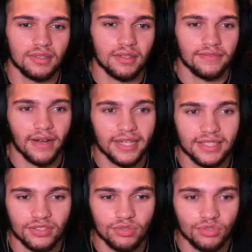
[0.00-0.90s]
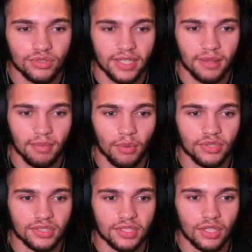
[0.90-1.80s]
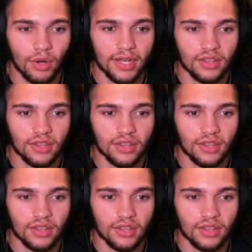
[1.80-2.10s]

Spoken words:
Fighting is a neutral hit, but we're just gonna go ahead